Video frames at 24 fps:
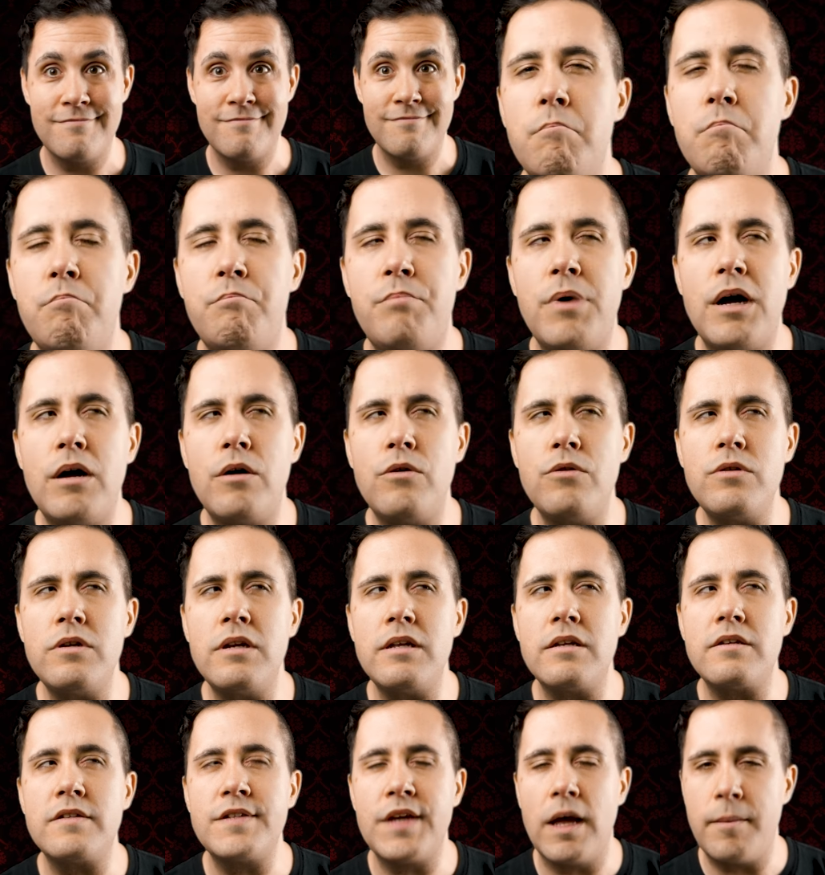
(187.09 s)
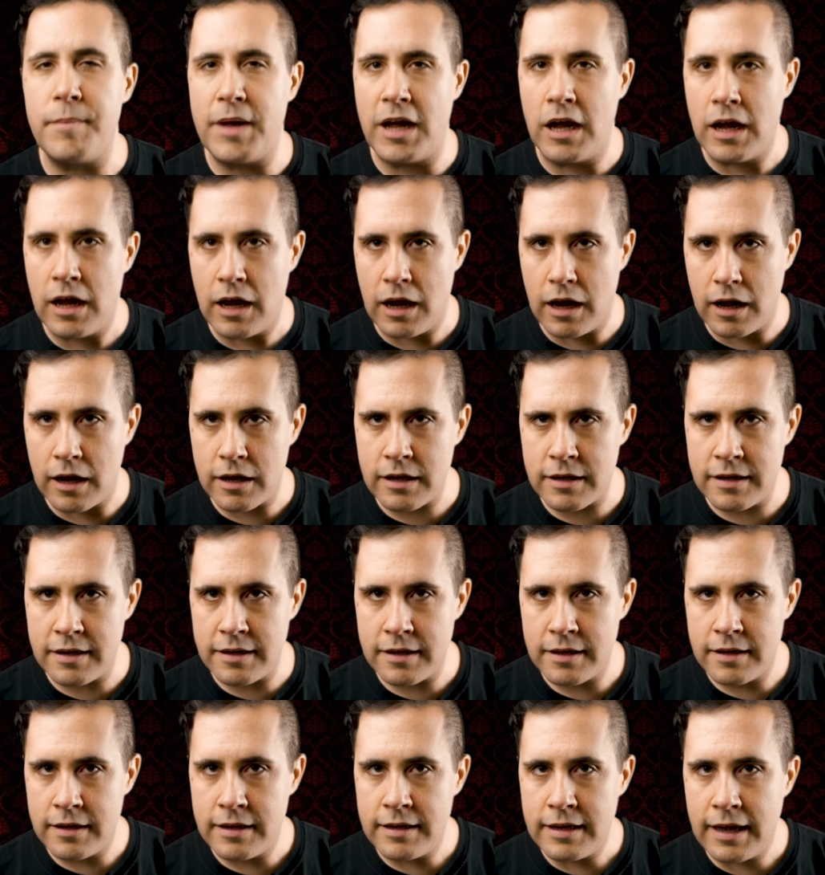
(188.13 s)
Bone Tomahawk
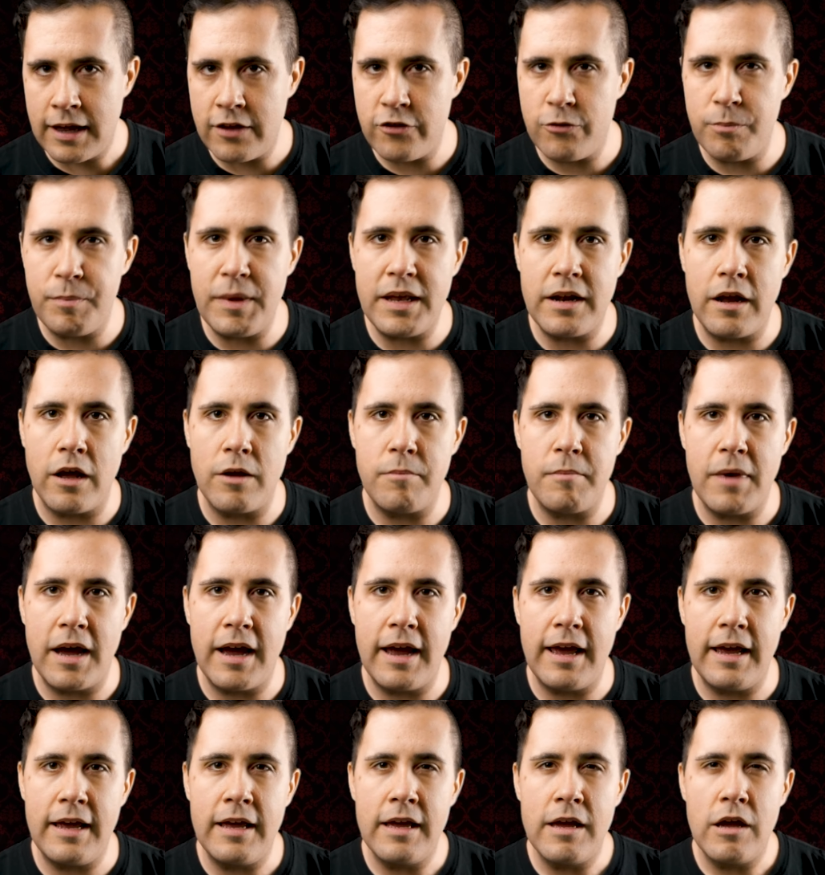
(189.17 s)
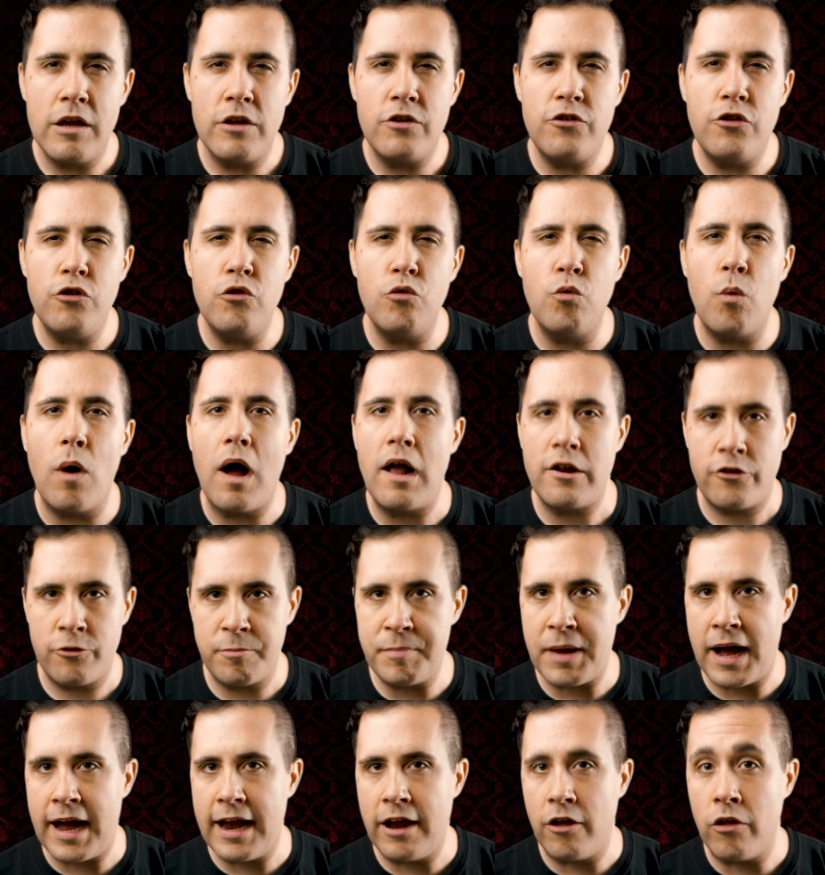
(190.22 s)
has been on my
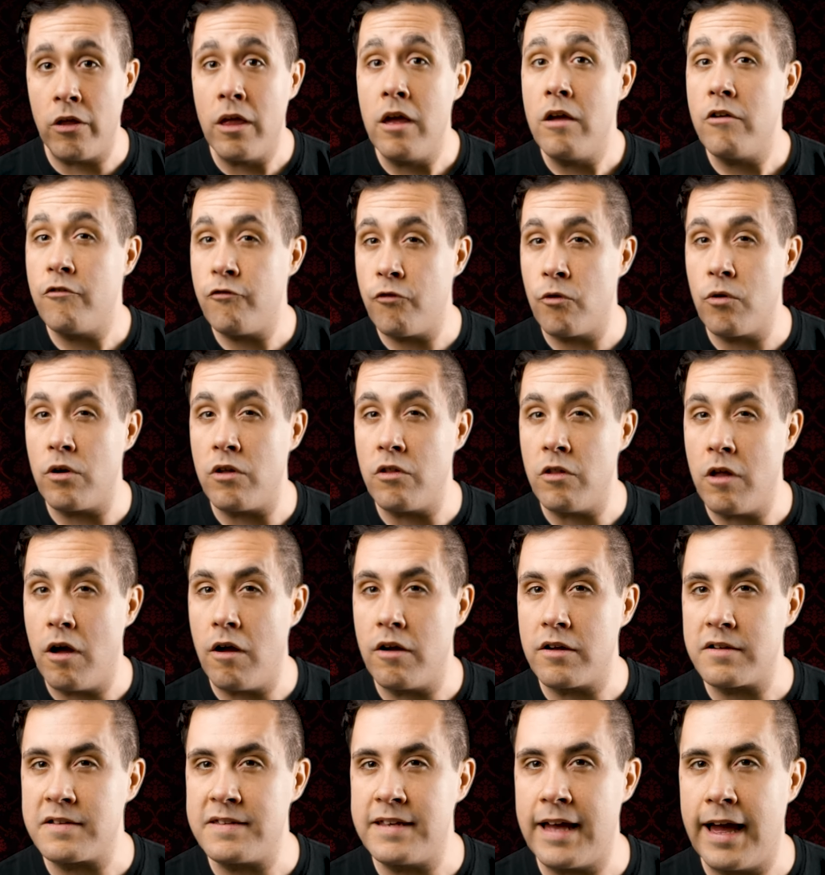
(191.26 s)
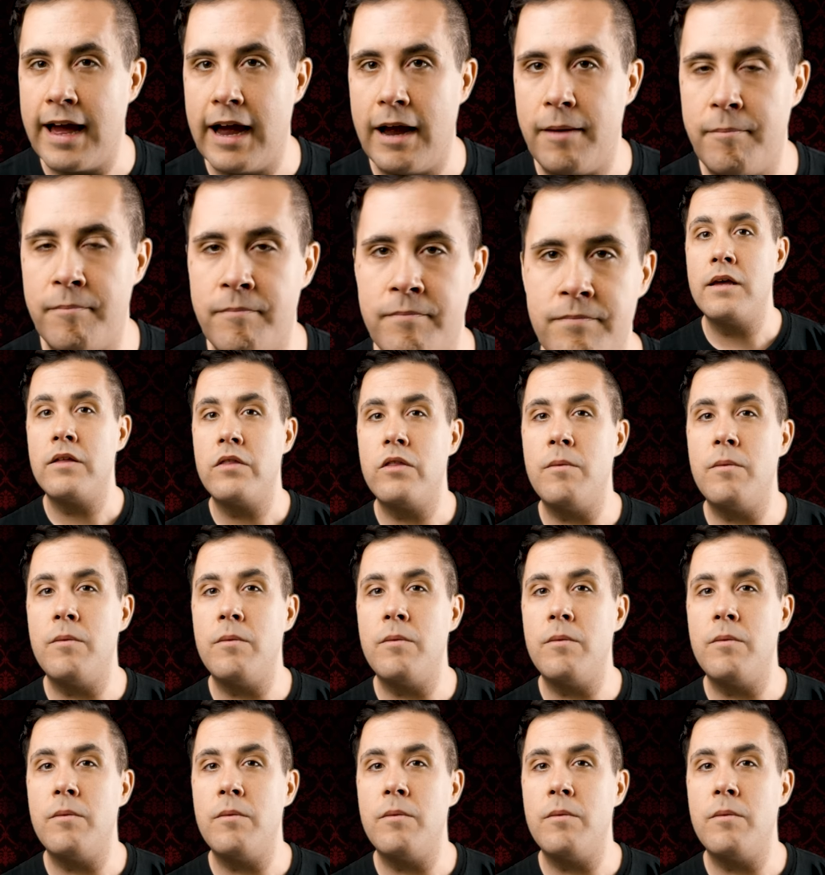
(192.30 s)
to-watch pile for a long time.